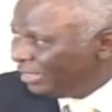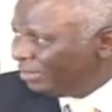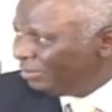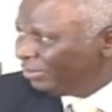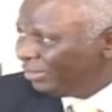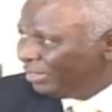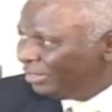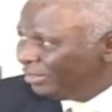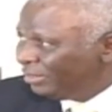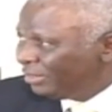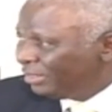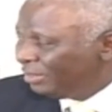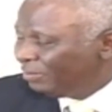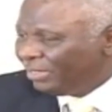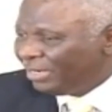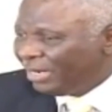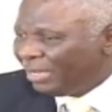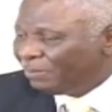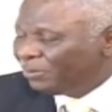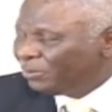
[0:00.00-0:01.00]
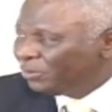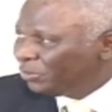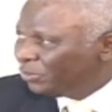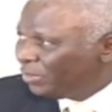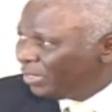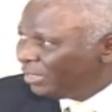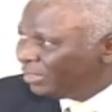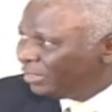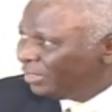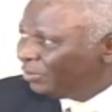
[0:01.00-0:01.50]
thing happens to
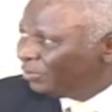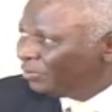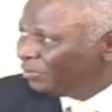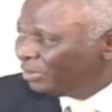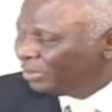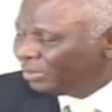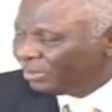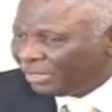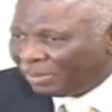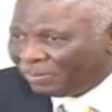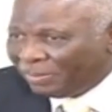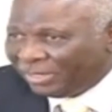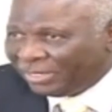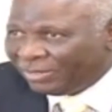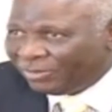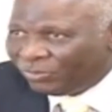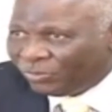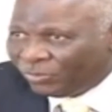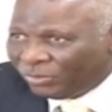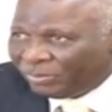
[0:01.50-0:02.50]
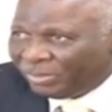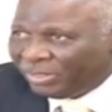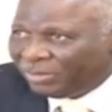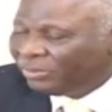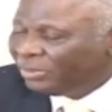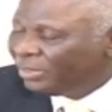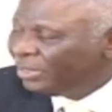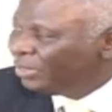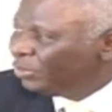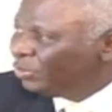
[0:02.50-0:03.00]
Jamaican women
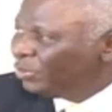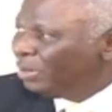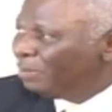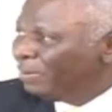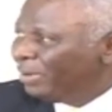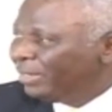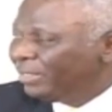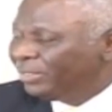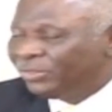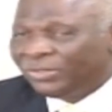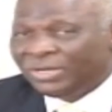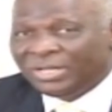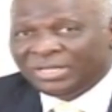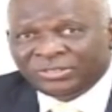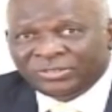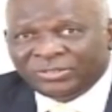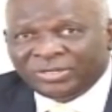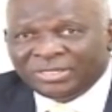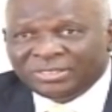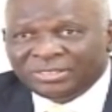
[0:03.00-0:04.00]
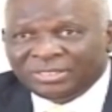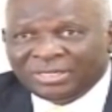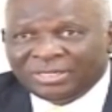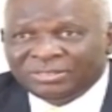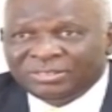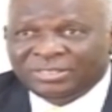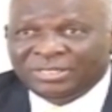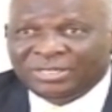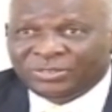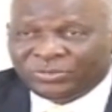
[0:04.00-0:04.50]
who are married to Nigerians. They are
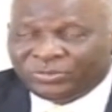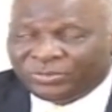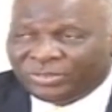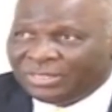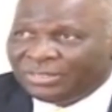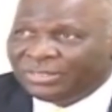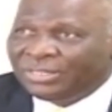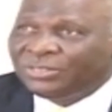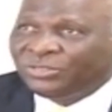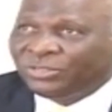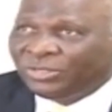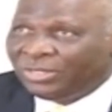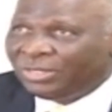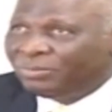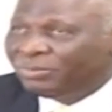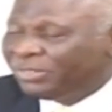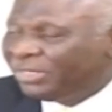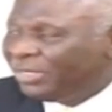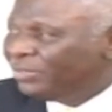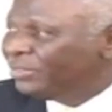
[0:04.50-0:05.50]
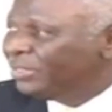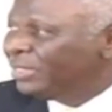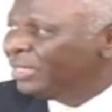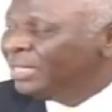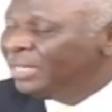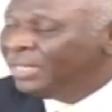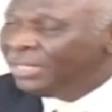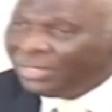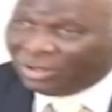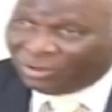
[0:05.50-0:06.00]
settled there, they enjoy themselves,
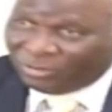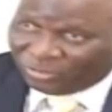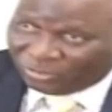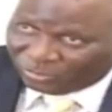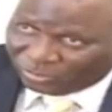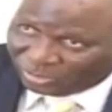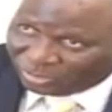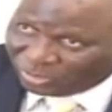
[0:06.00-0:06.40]
although they